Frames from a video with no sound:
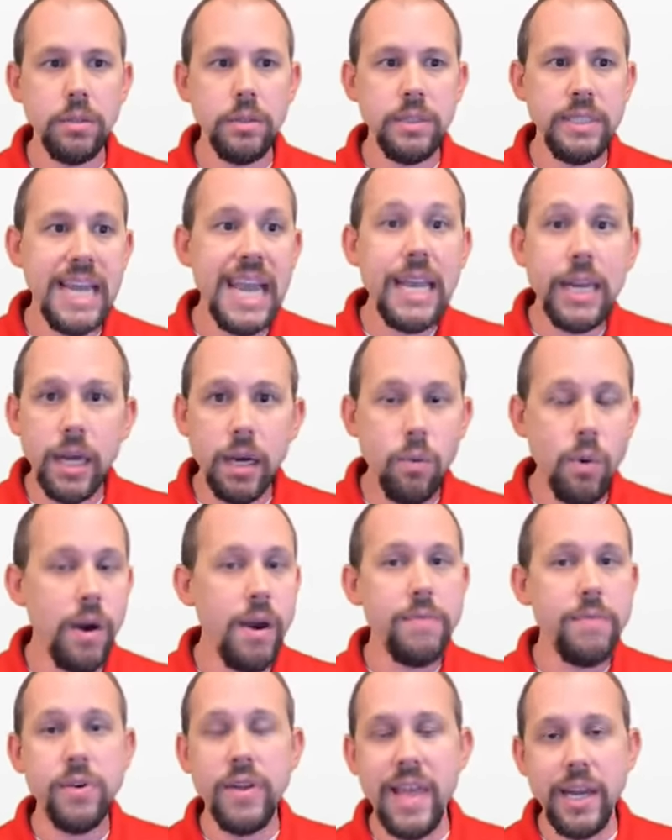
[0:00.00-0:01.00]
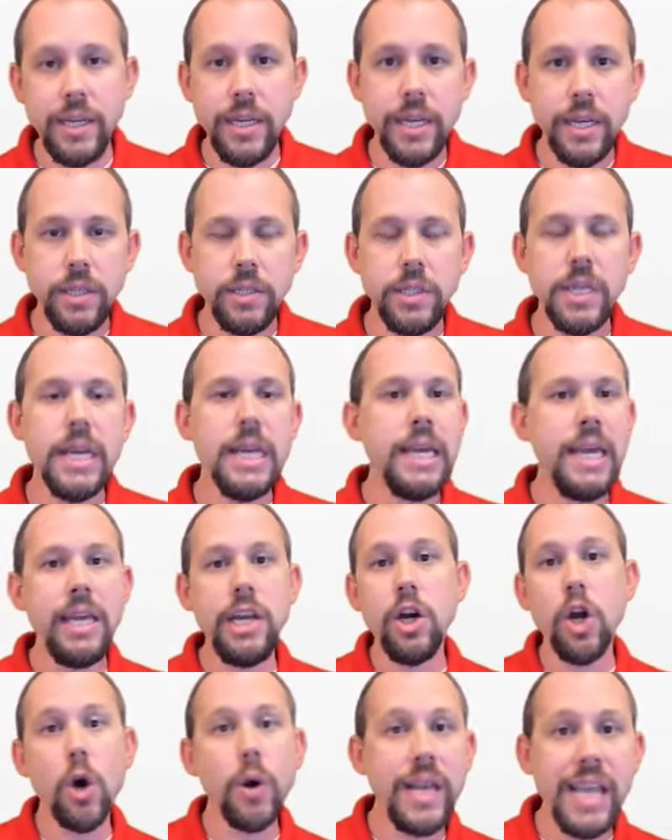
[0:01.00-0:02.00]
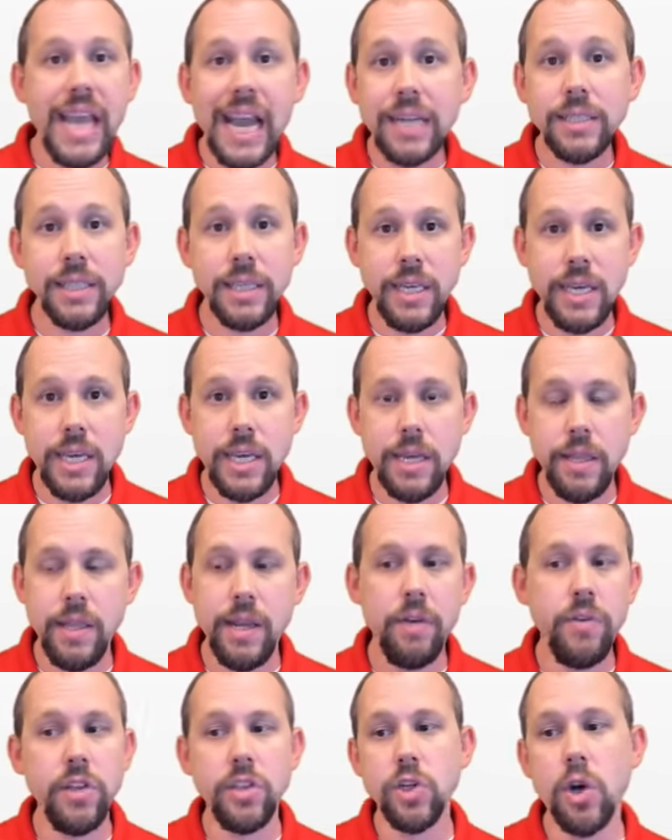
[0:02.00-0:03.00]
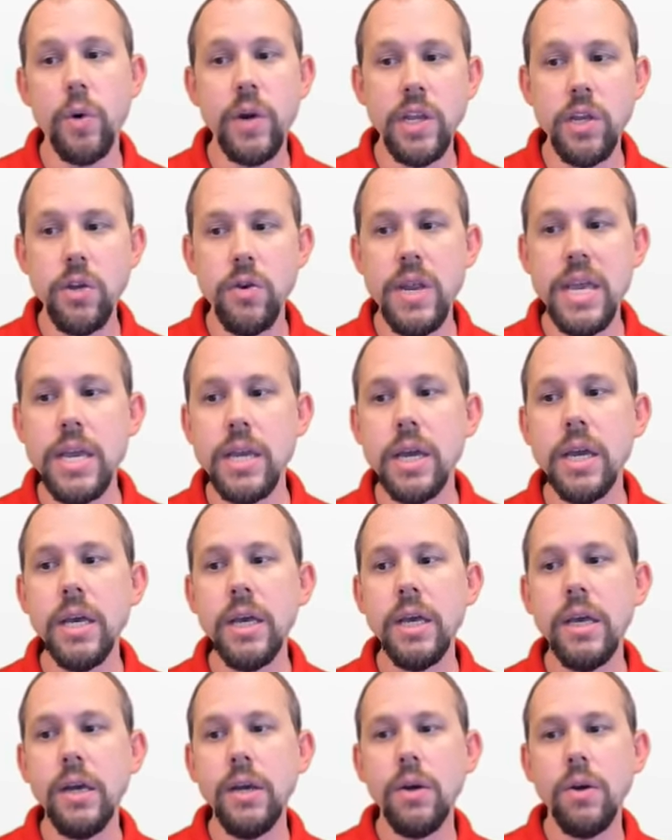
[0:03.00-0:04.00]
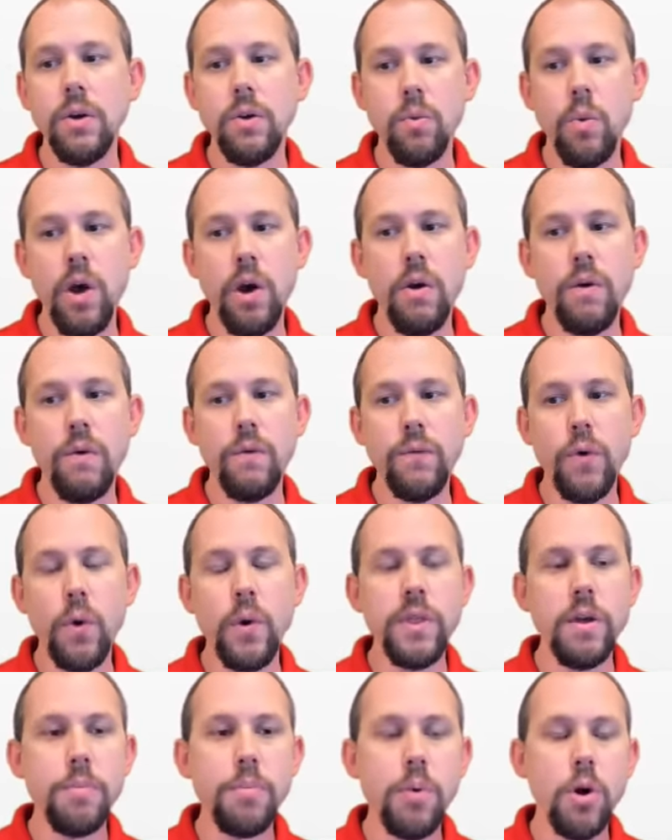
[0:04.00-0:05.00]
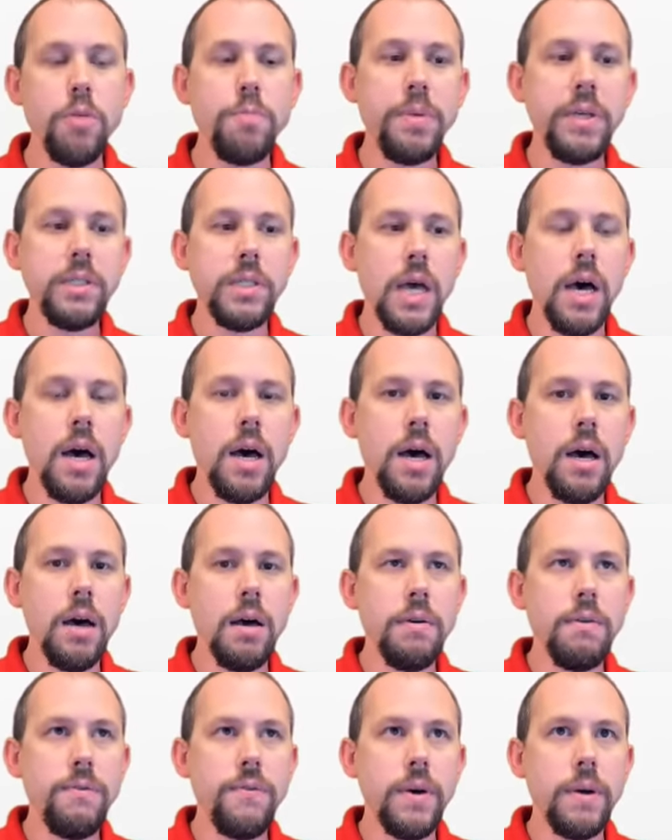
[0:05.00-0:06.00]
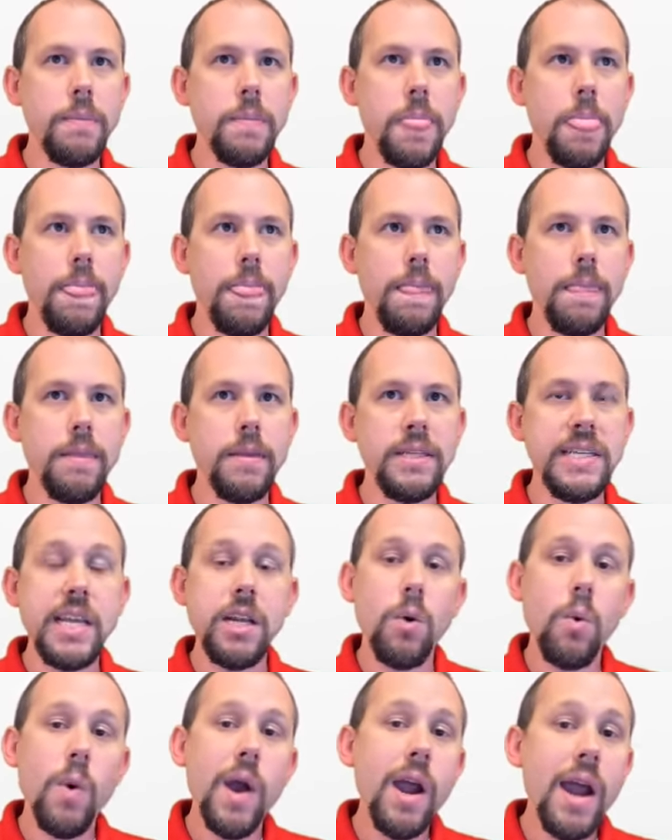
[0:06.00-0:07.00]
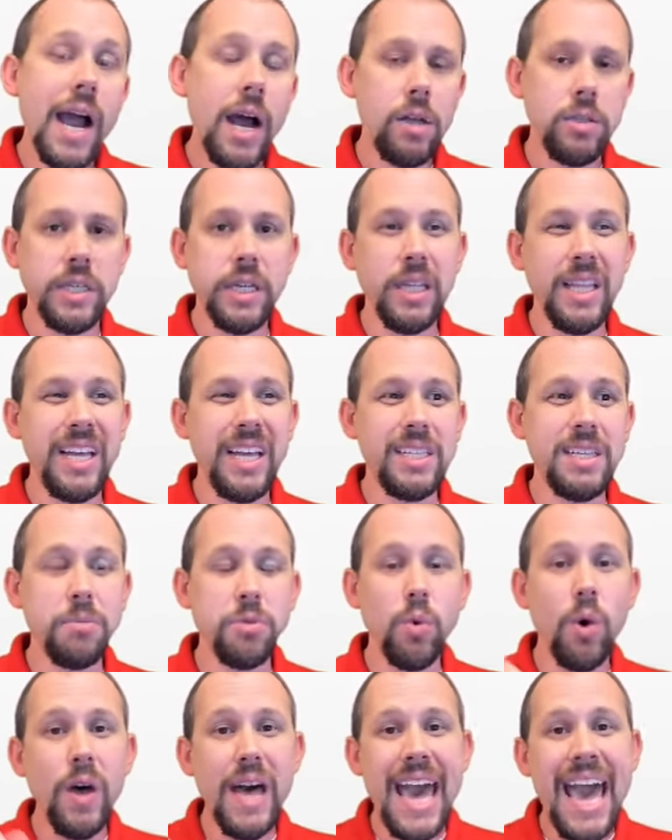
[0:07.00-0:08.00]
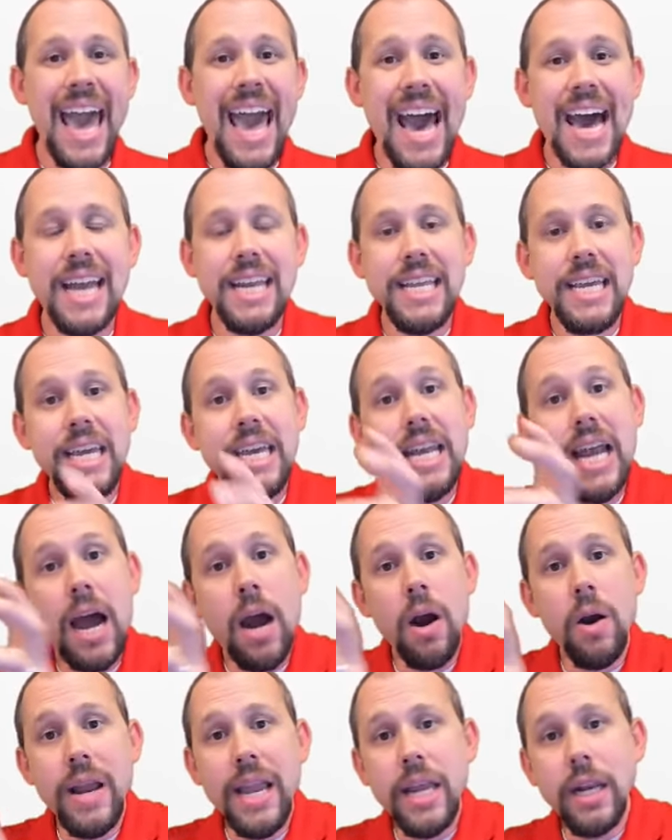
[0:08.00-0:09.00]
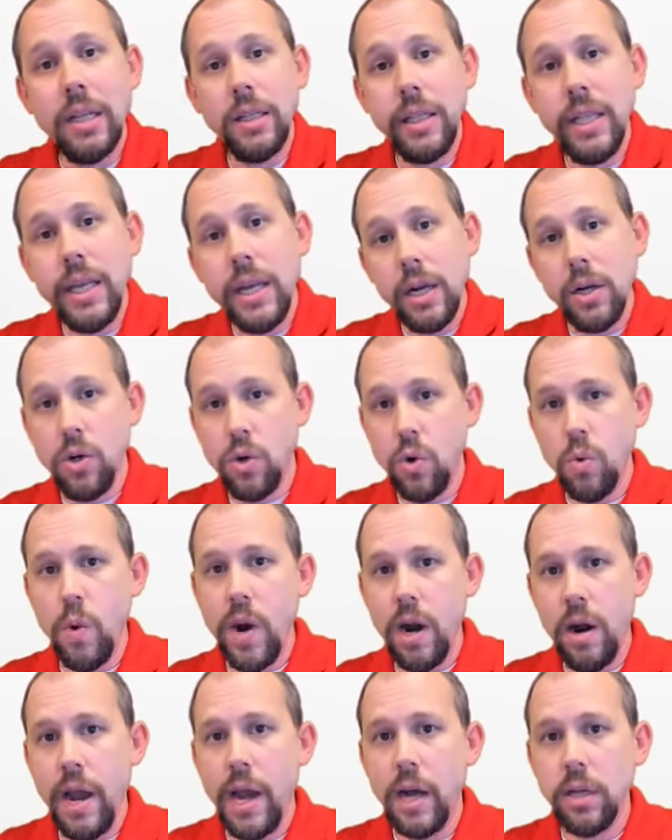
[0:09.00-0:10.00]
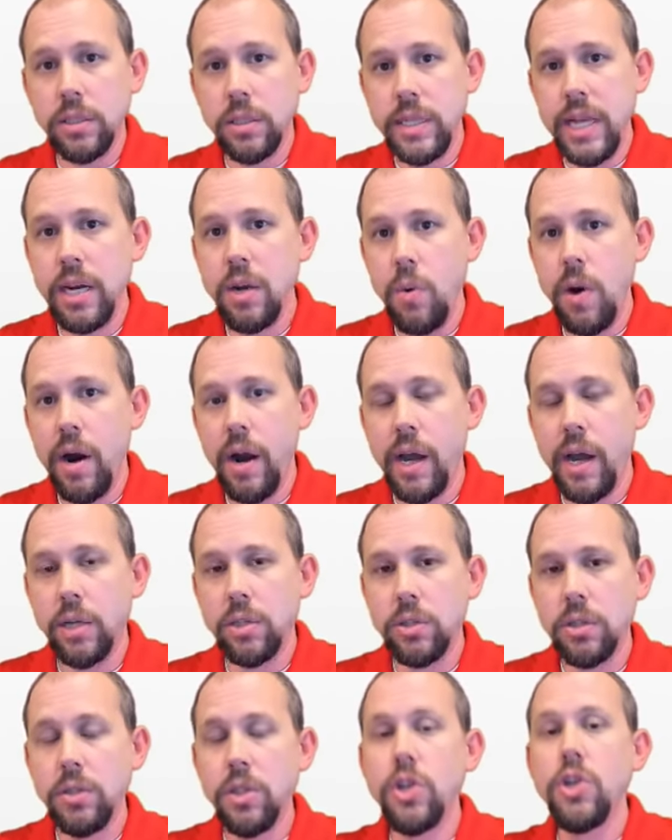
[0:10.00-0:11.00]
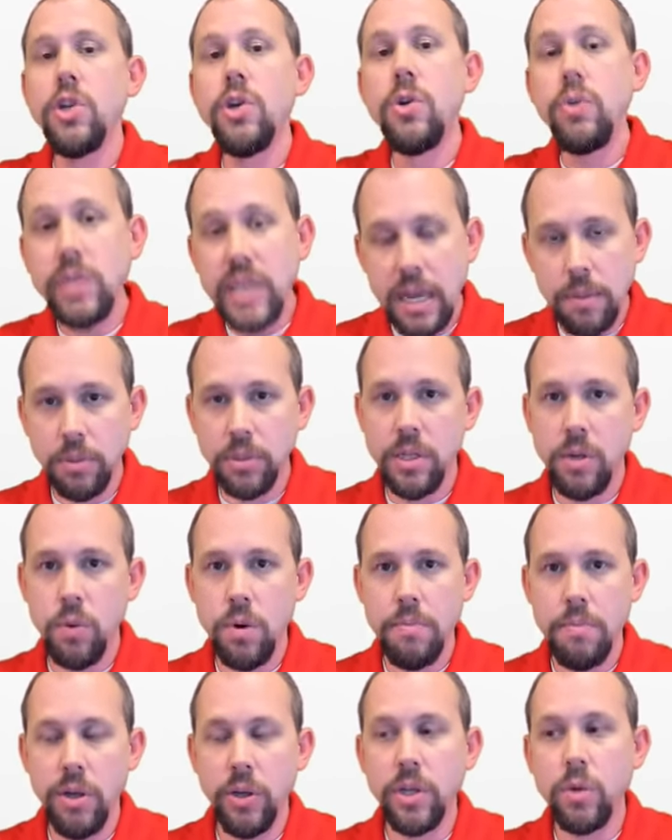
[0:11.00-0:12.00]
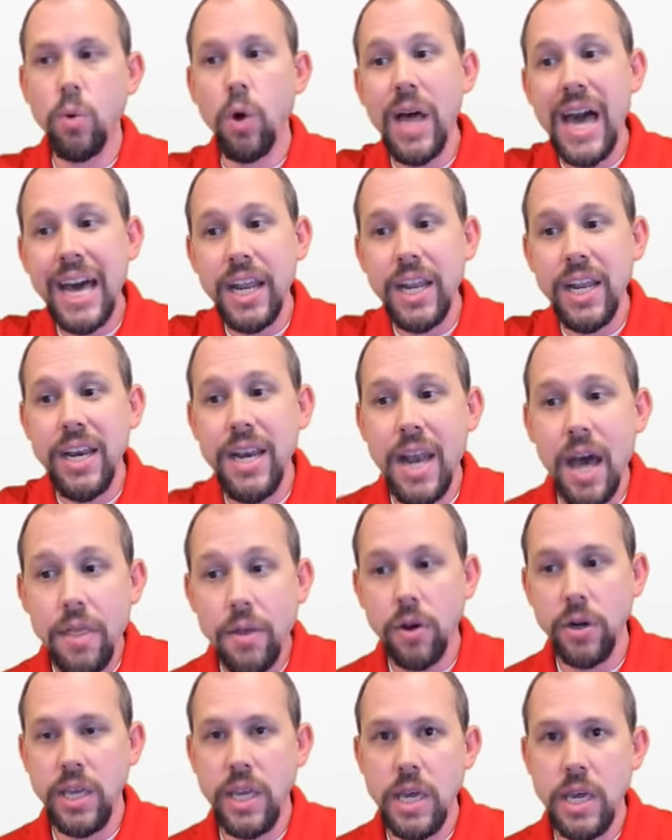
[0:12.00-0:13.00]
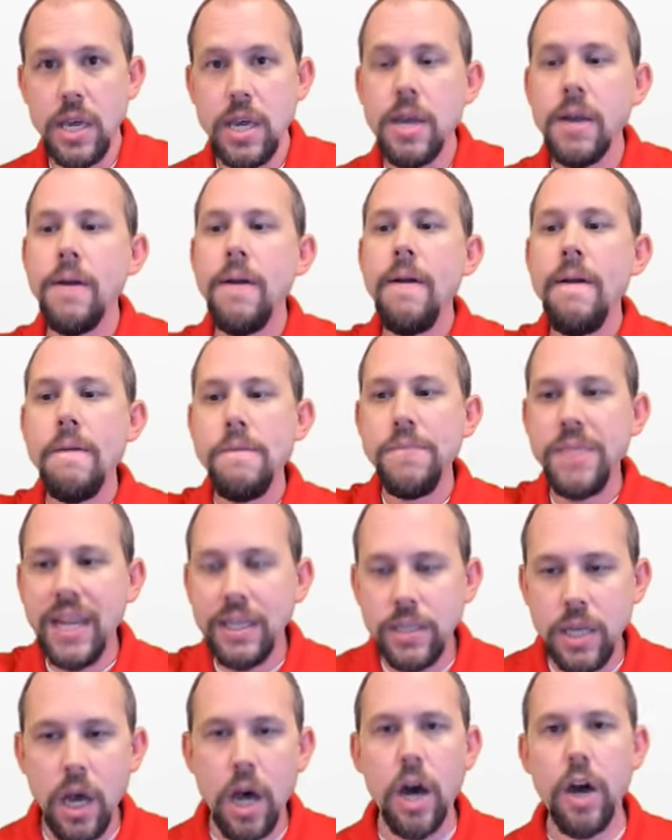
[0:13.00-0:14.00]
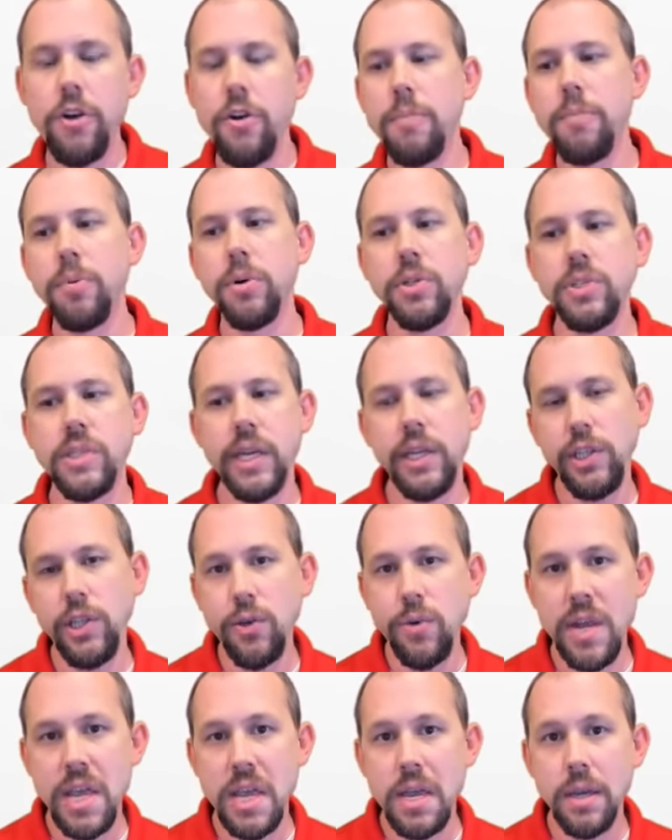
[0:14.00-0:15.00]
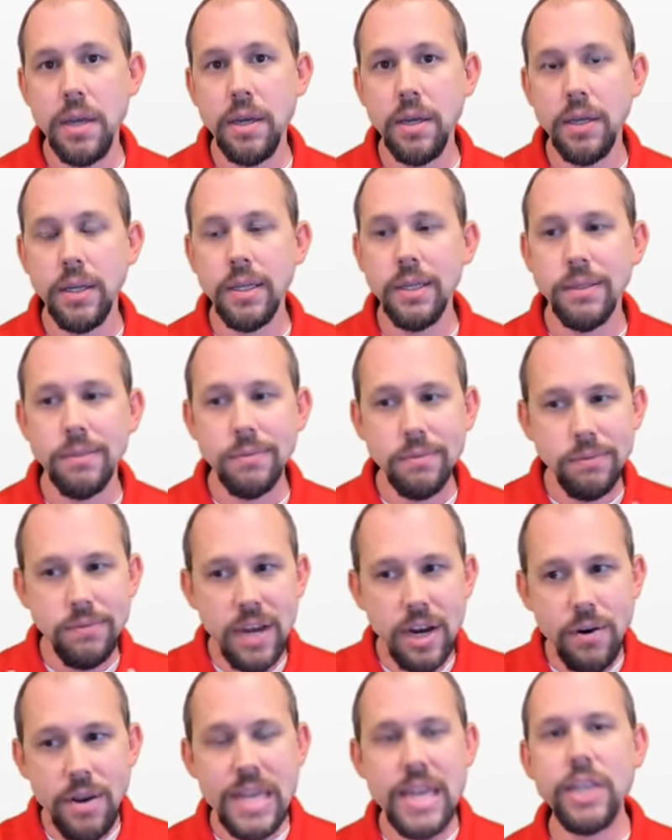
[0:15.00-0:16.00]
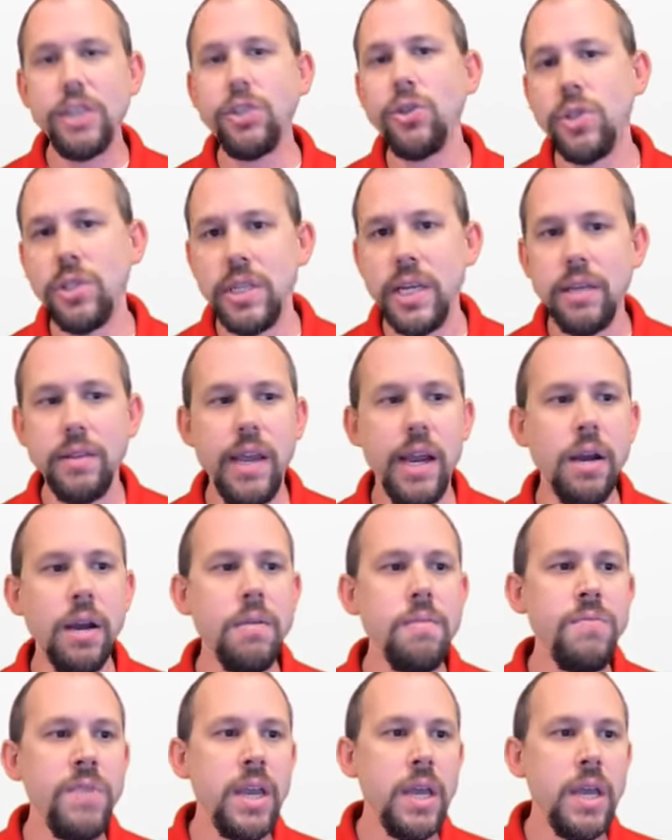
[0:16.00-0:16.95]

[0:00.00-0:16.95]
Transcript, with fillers: data, wherever that is, and it already has a key in there that's already unique. Well, for the purpose of data warehousing, a lot of times we'll add in our analytical warehouse, data warehouse, the new tables that we're building, we'll add another key that's 100% unique. Very interesting there.